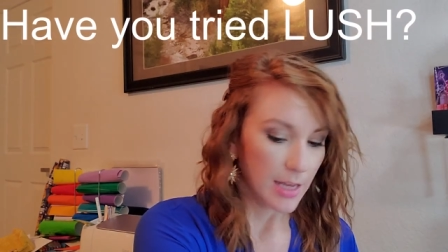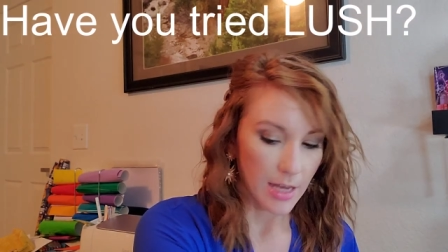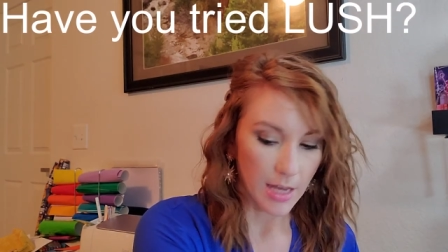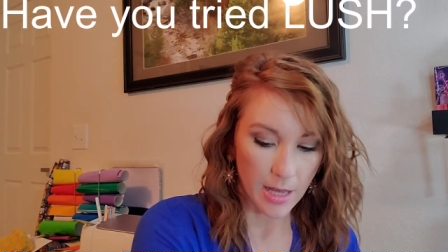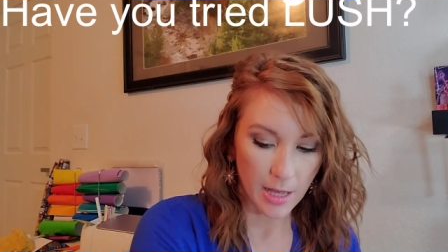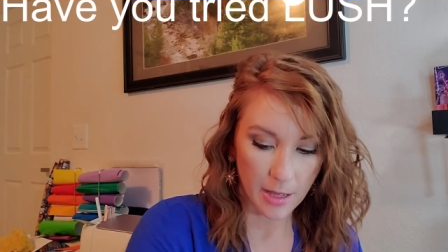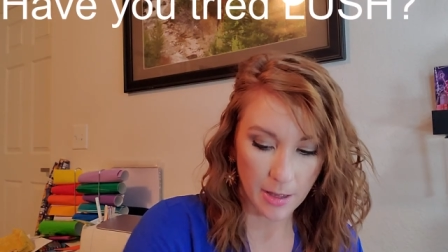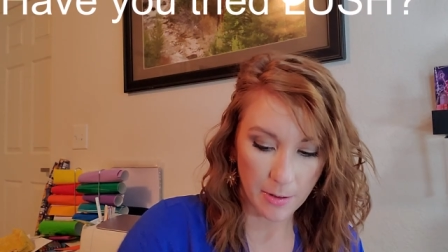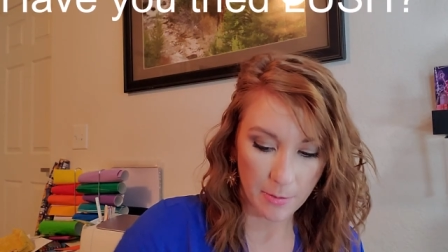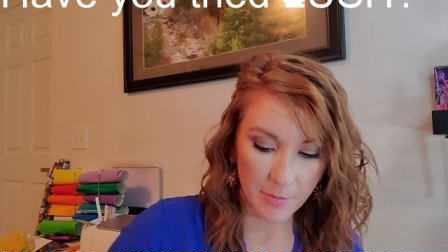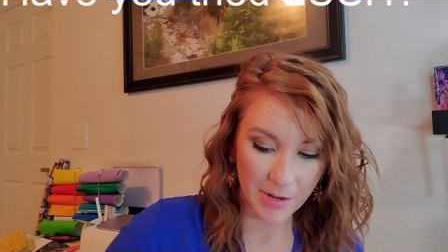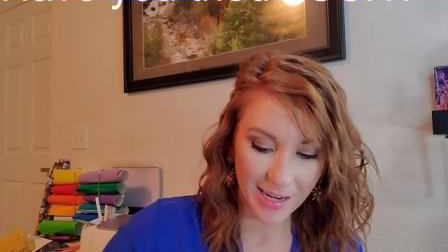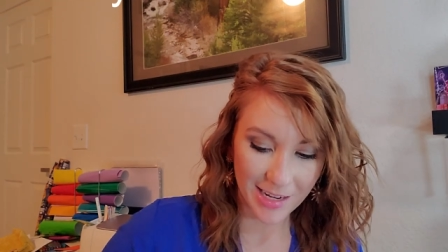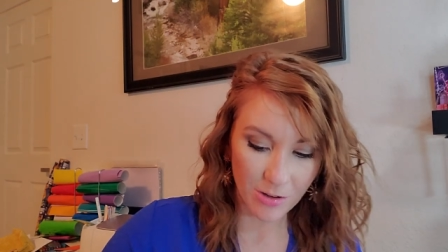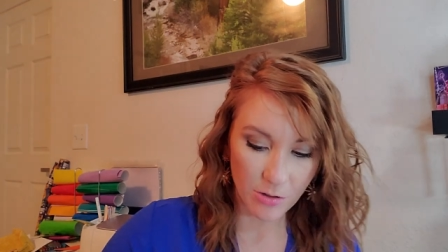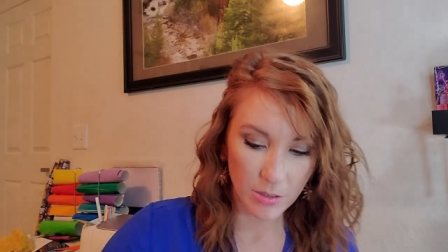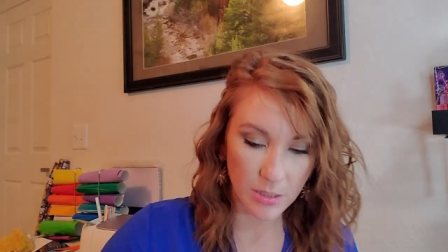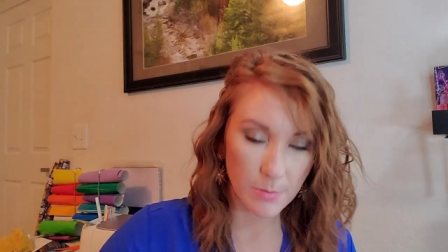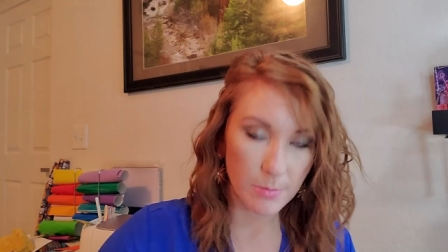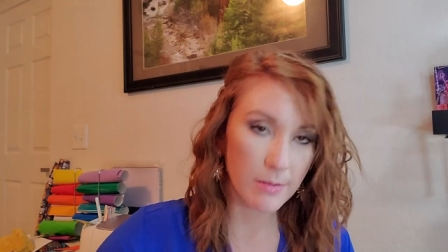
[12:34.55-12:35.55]
Um, and I
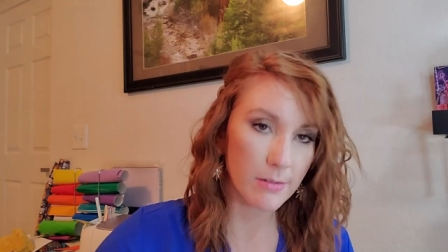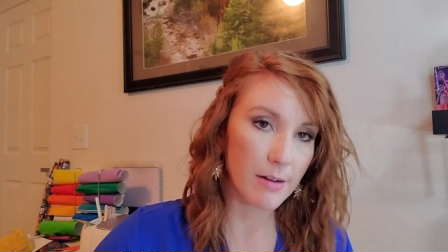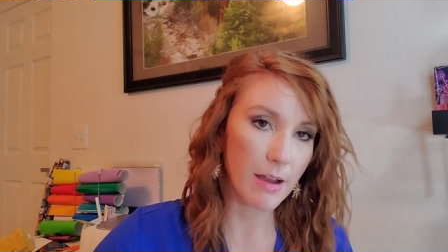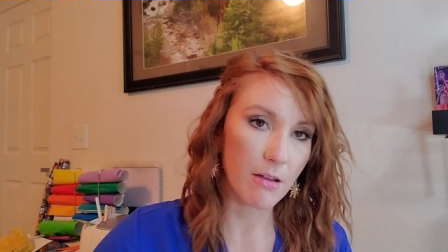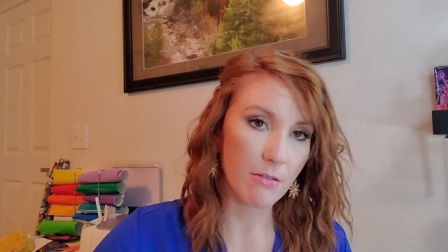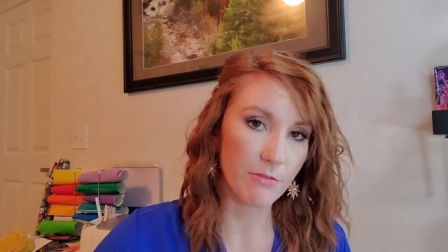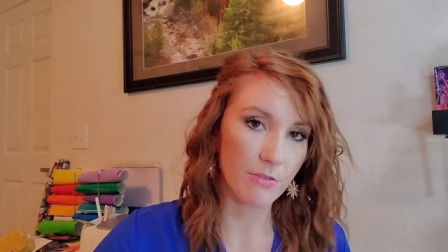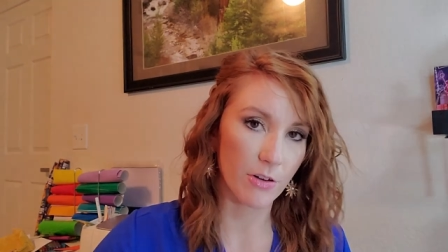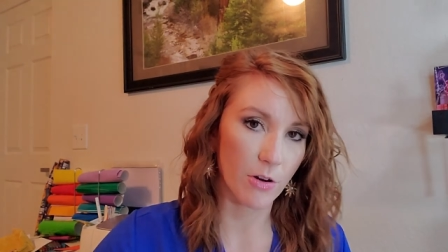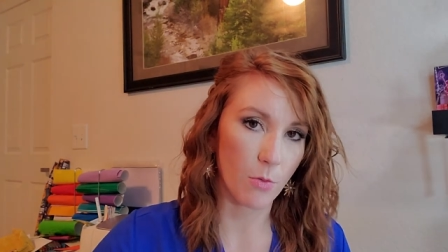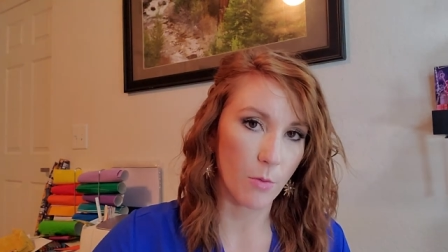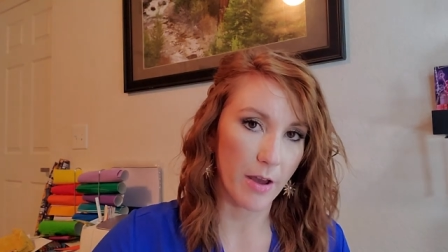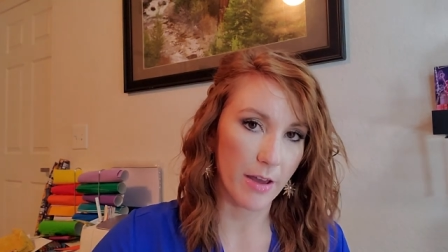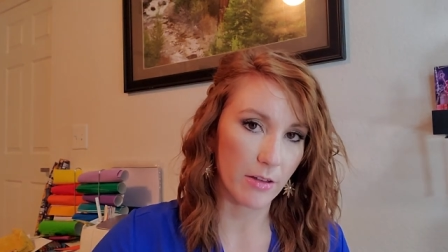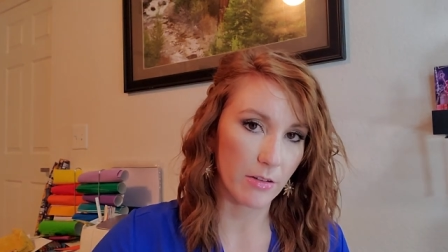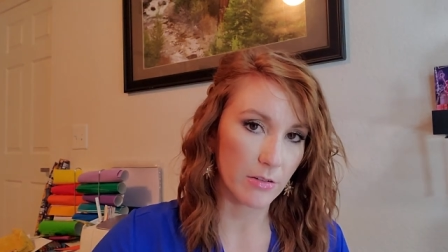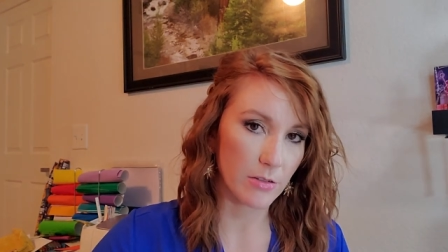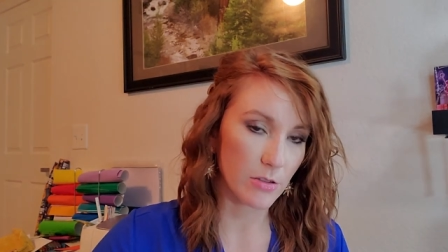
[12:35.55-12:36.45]
know it's been around for a while.